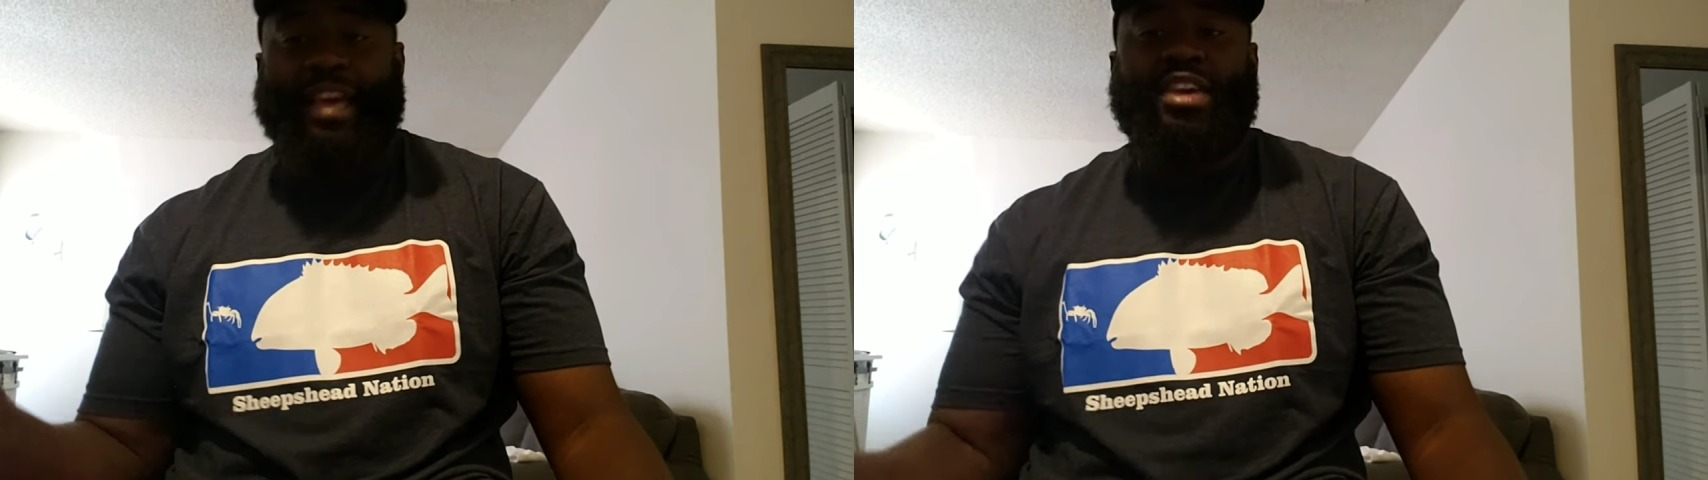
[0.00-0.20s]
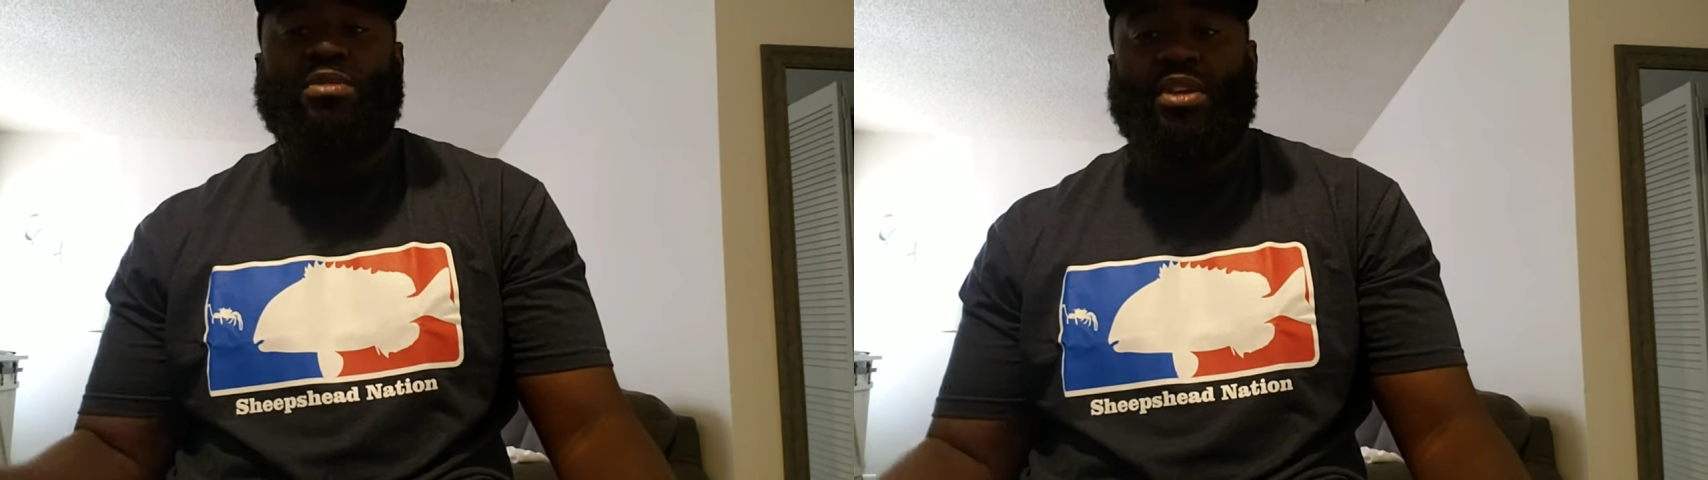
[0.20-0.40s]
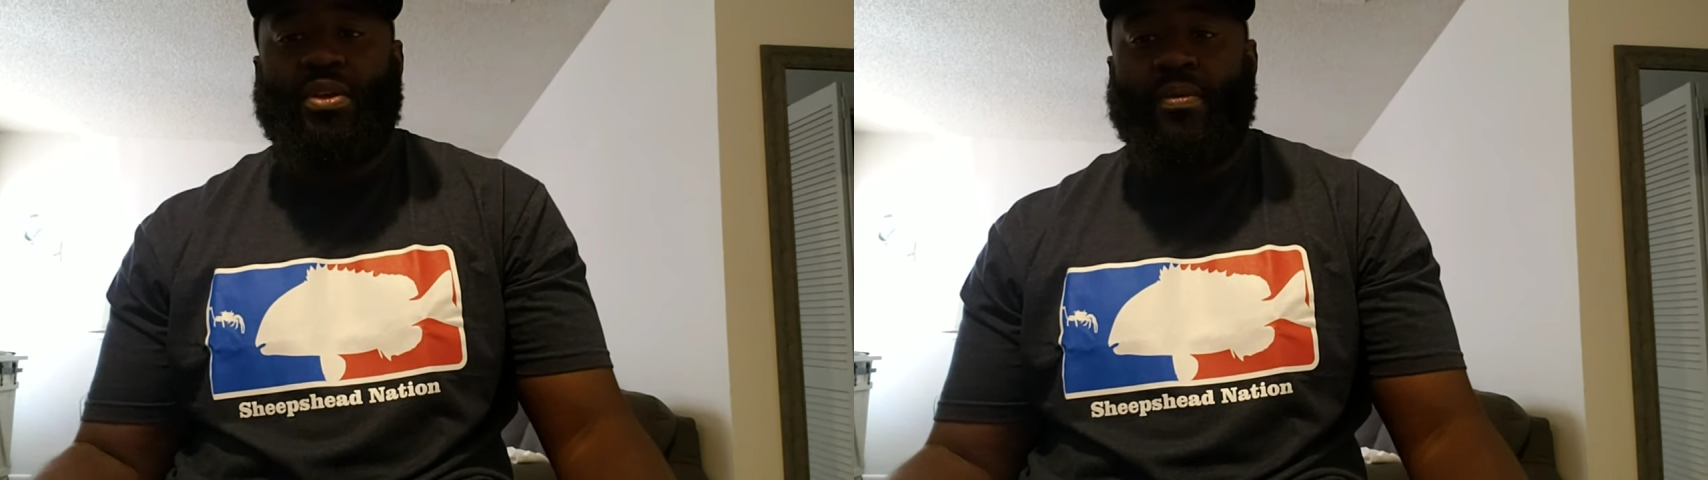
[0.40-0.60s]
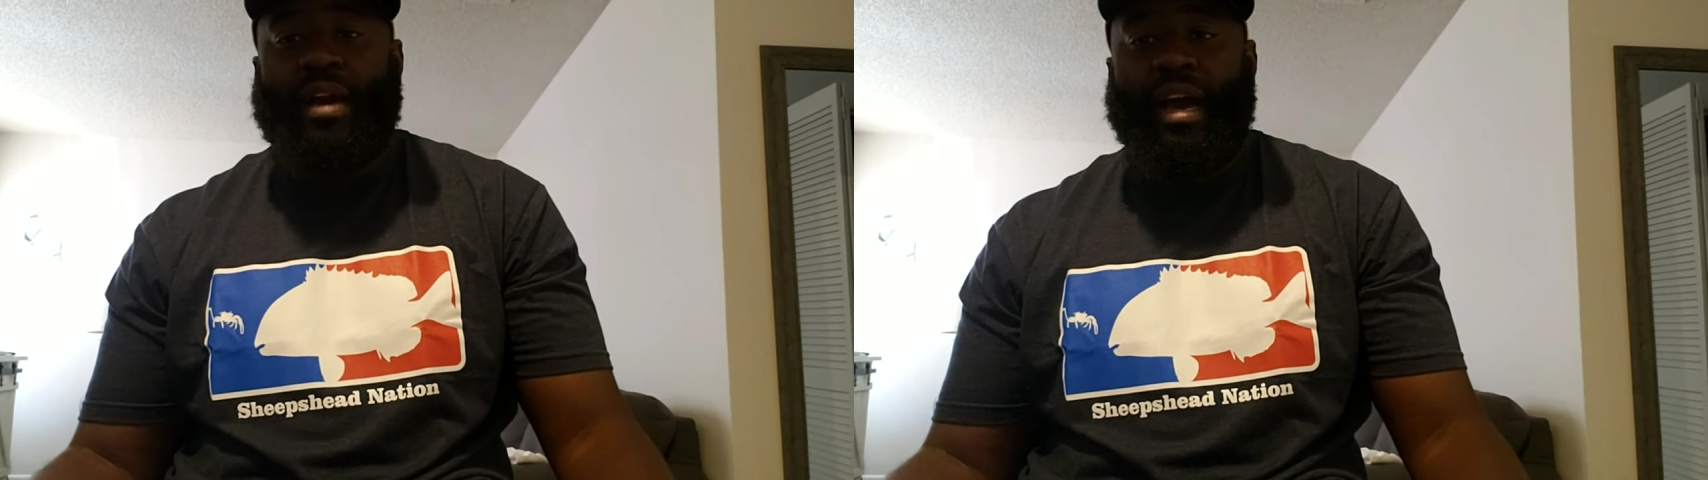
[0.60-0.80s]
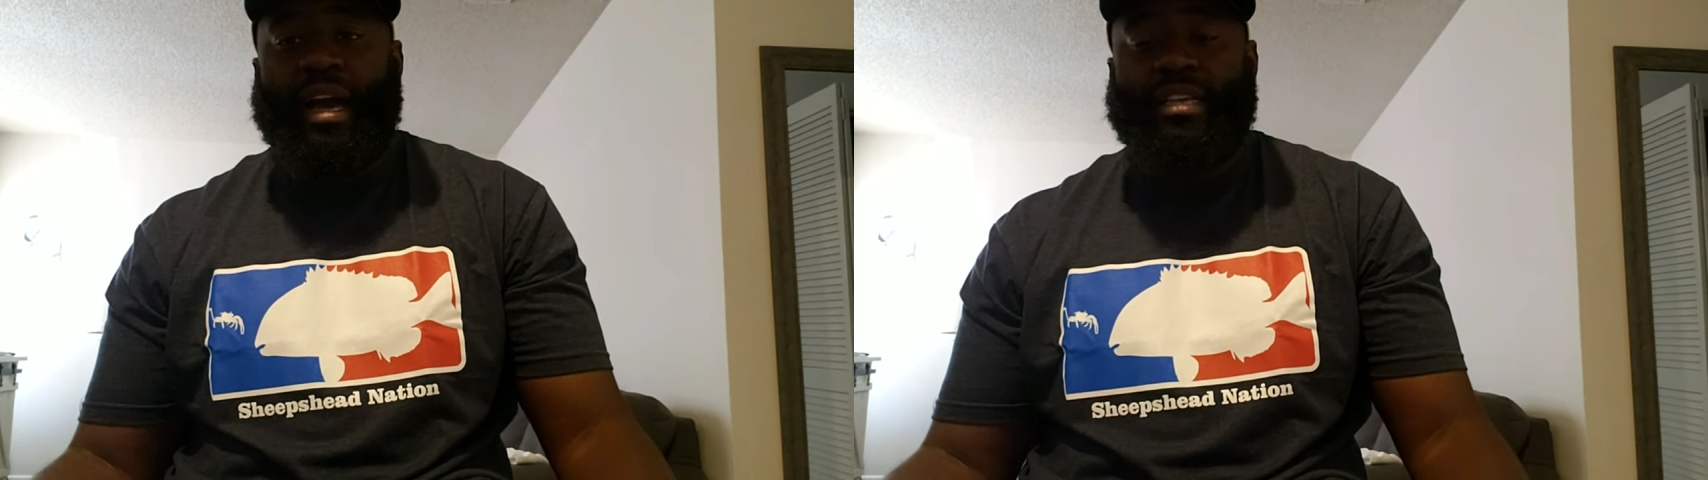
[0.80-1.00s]
thank you to you
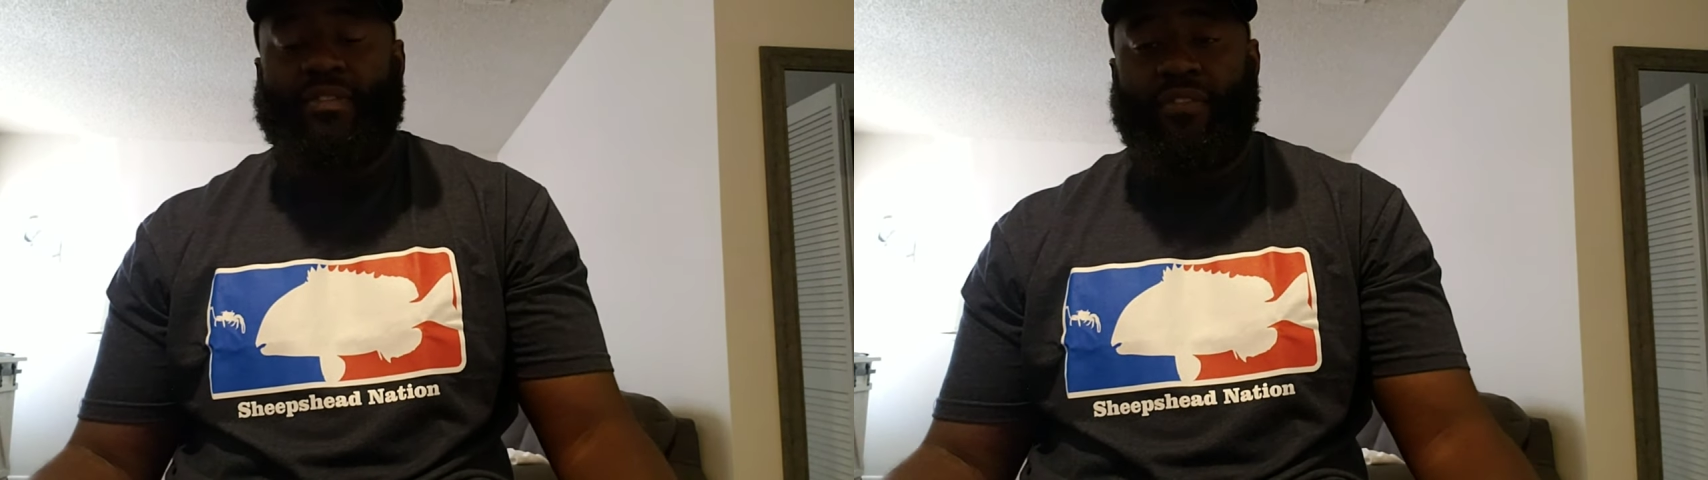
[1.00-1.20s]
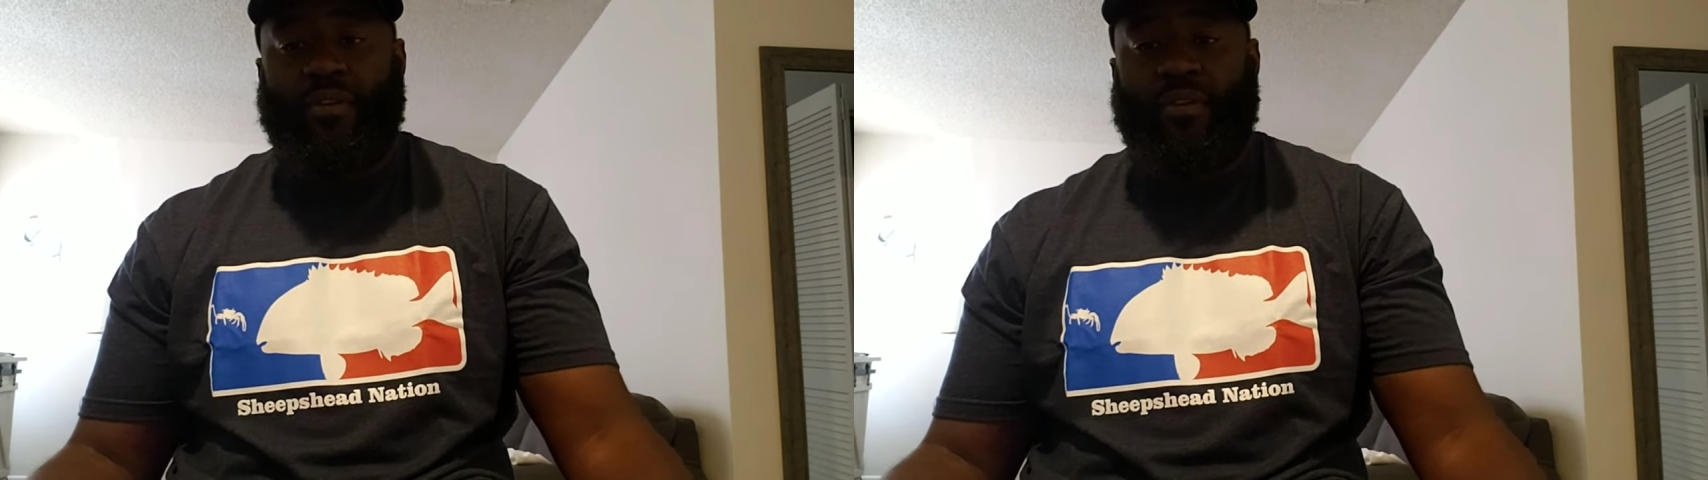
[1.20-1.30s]
guys